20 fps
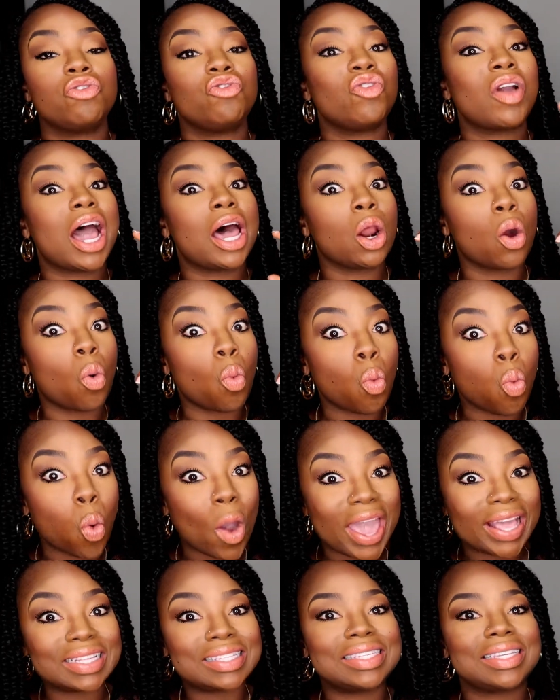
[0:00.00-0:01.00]
You've got to
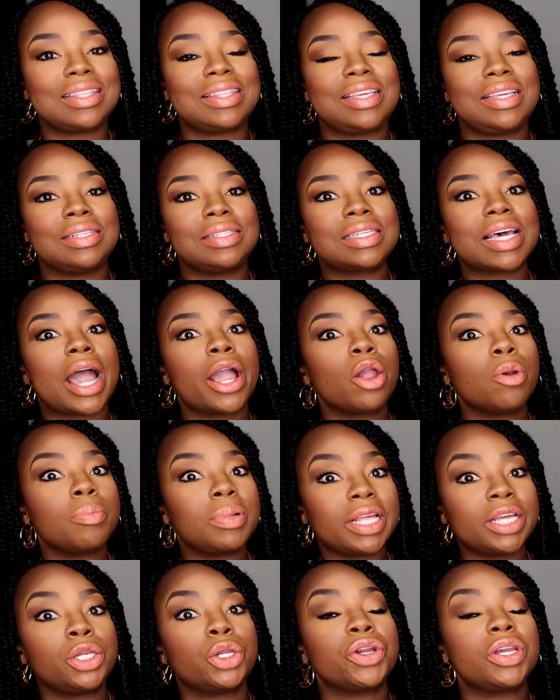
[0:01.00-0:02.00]
wet the entire
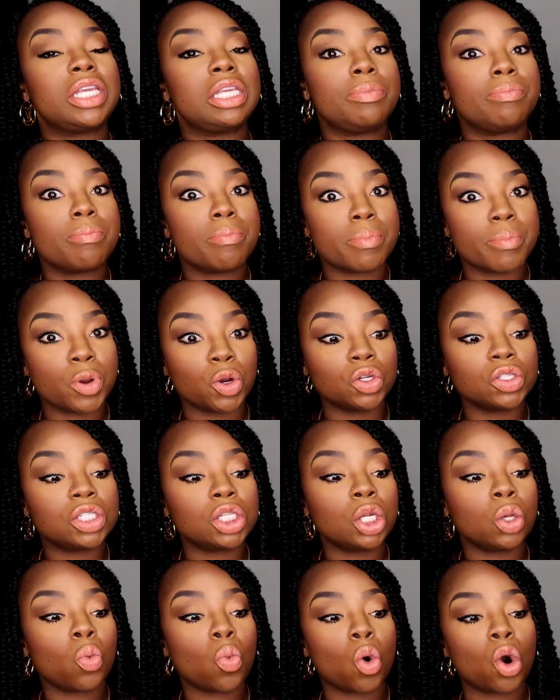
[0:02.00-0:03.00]
blender, immerse
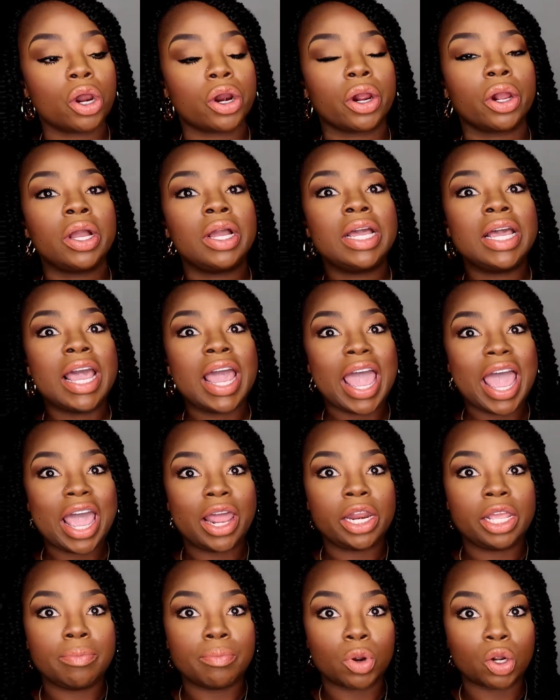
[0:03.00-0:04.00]
it in water,
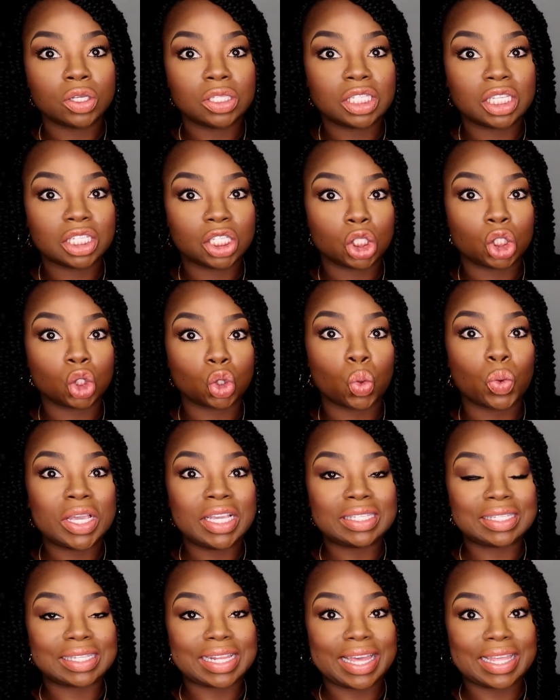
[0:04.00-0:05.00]
and immerse it,
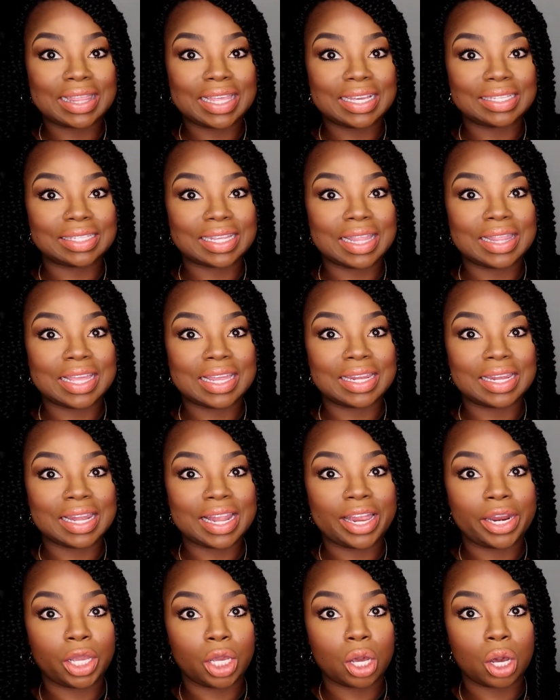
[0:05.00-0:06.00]
squeeze like this, and then
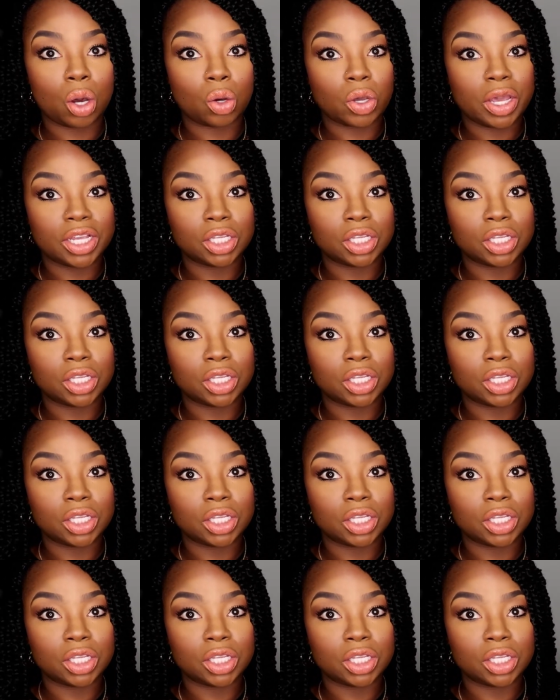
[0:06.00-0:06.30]
let it go.